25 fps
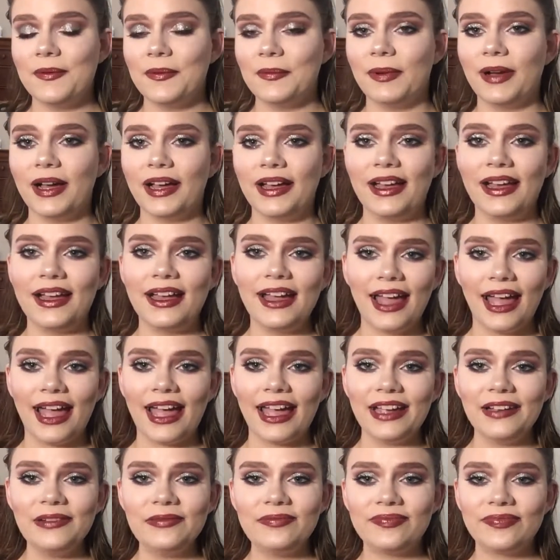but
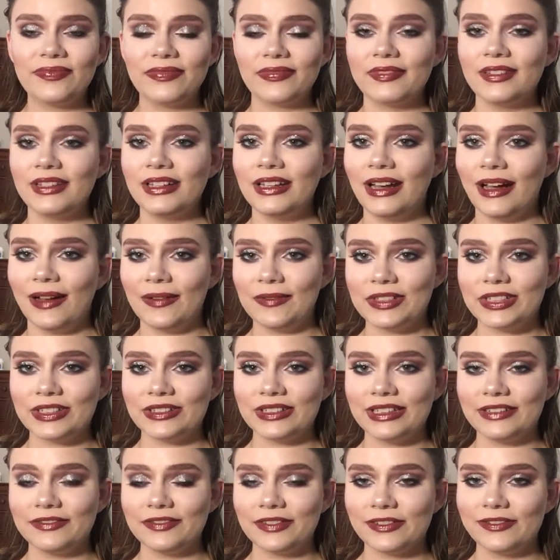hey, I'm
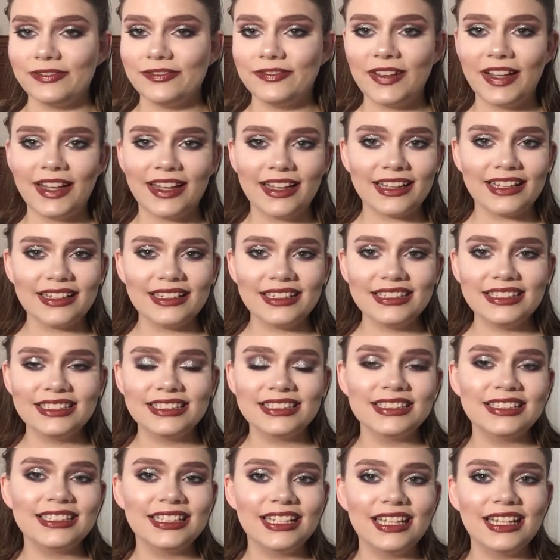doing it for fun.
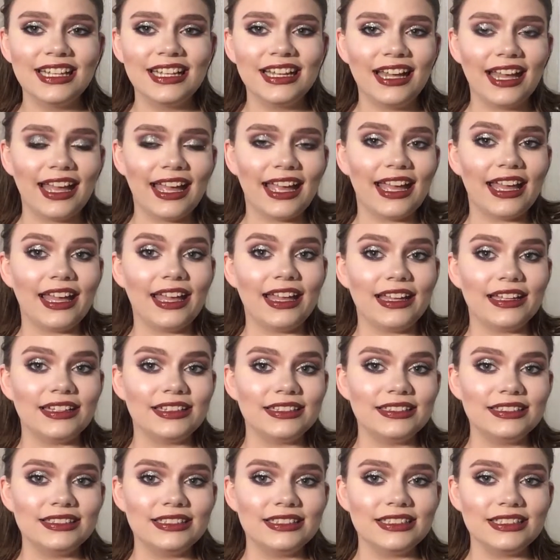
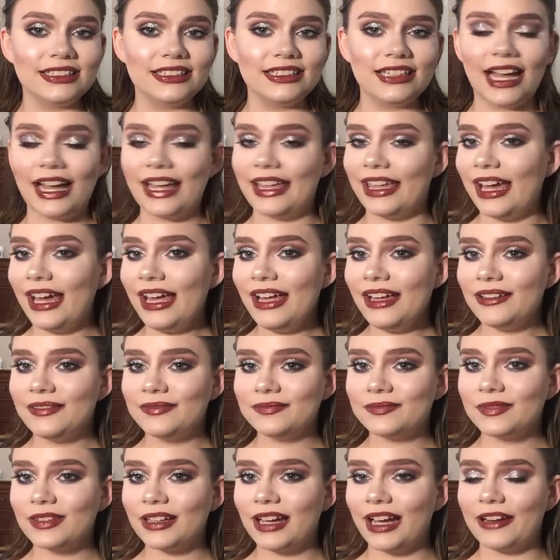And yeah,
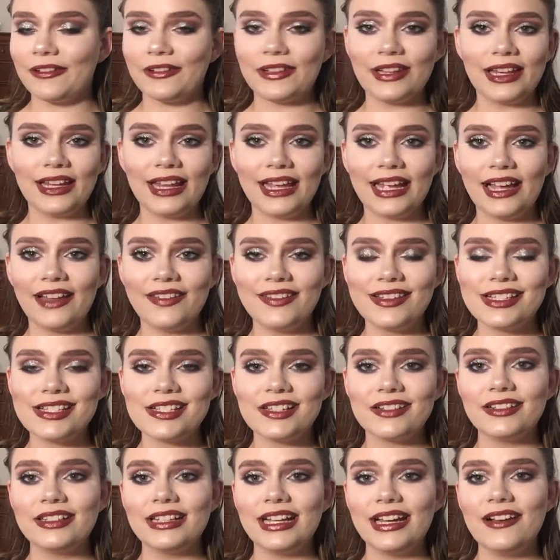I really like how
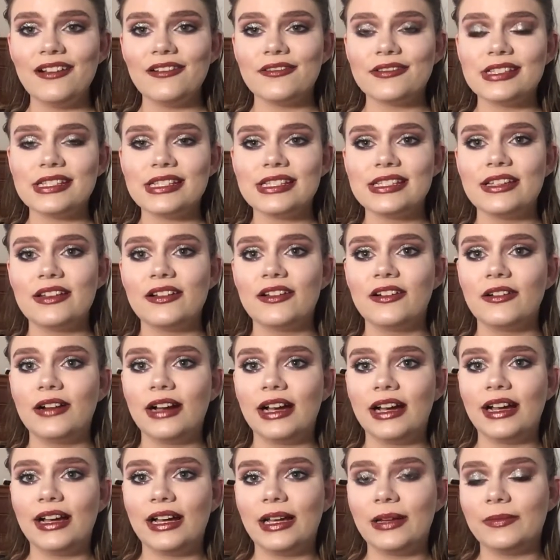this turned out. So
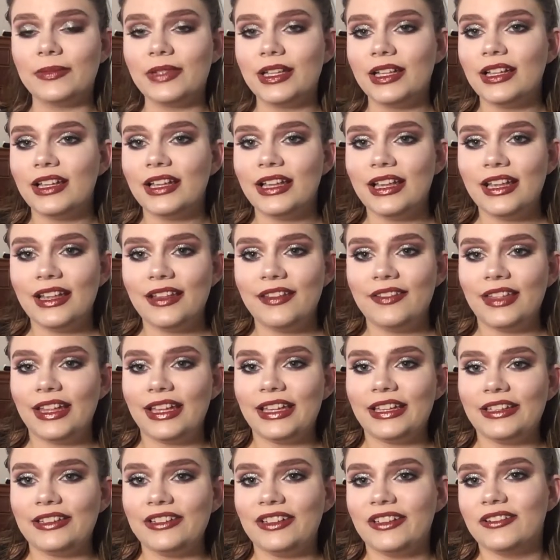
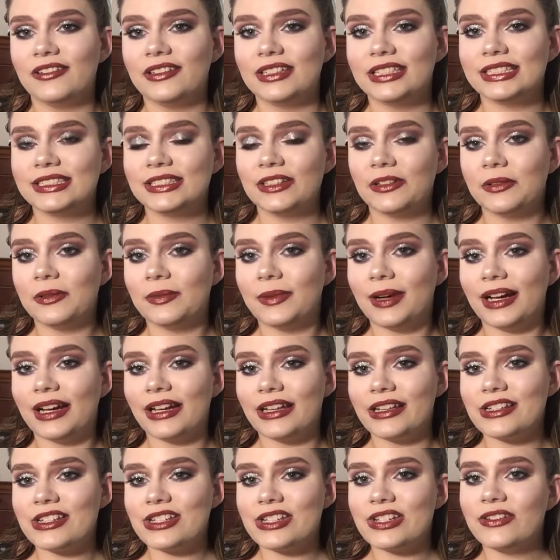Thank you so
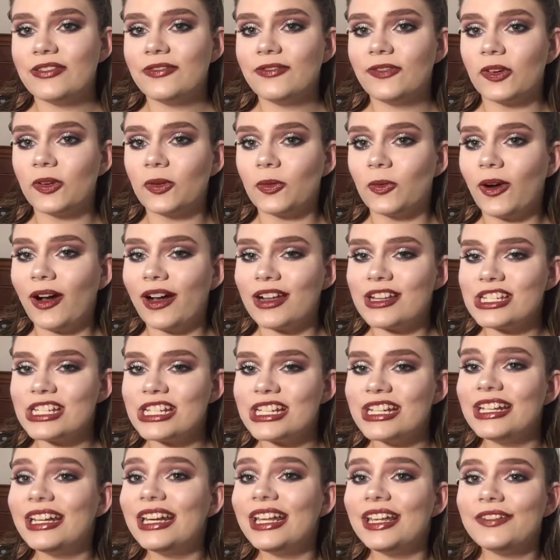much for
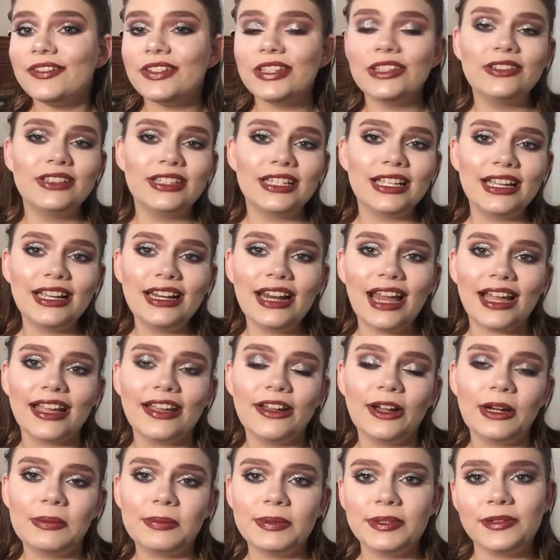watching. If you did, I
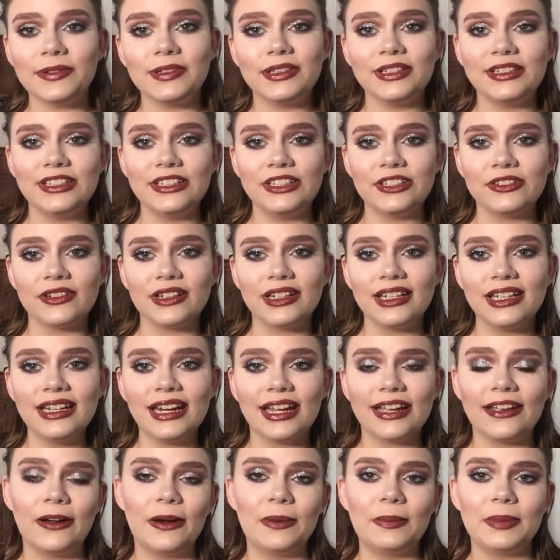hope you enjoyed it.
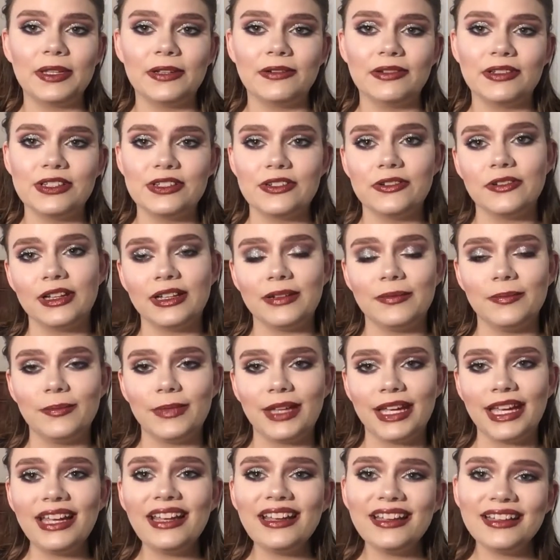I hope you enjoyed
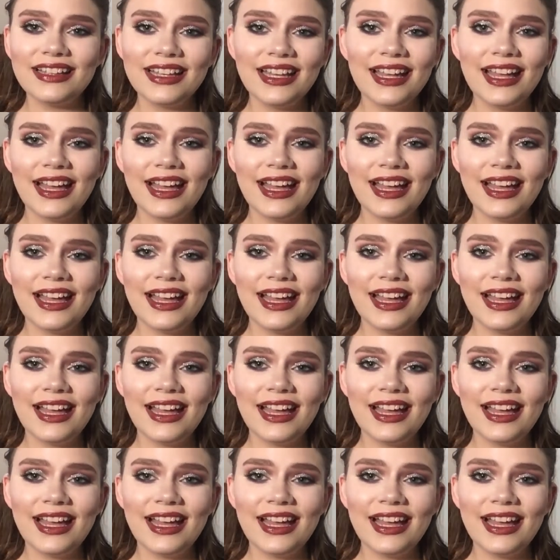me.